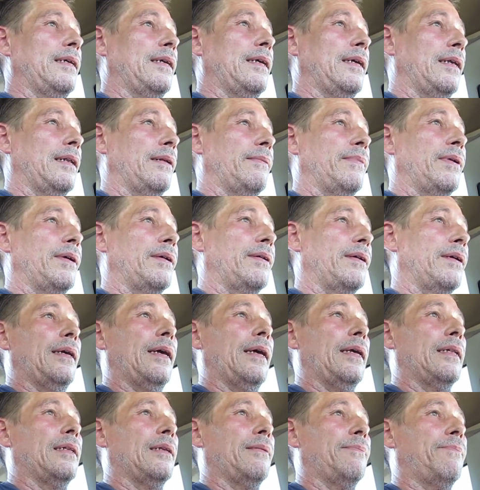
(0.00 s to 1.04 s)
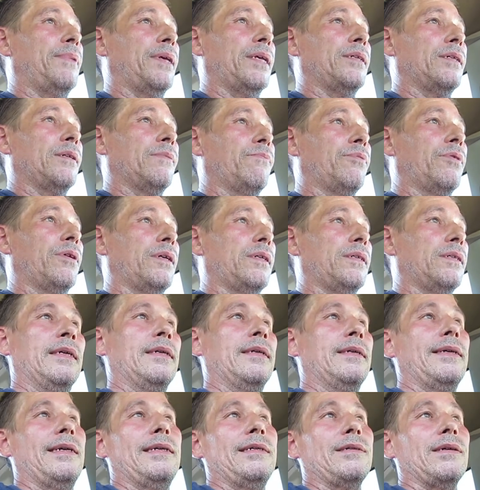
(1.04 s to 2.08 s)
in America at the best
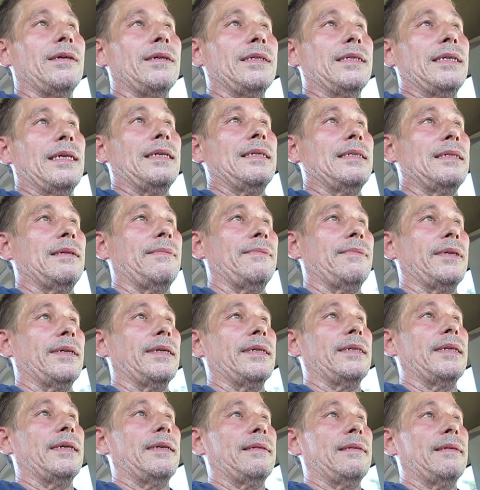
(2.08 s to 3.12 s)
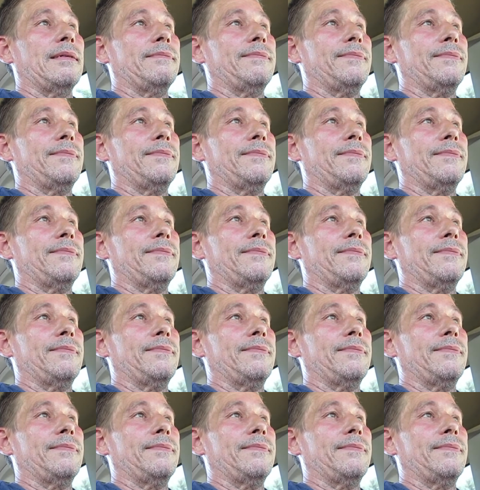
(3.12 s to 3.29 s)
price. He's going to say something like that.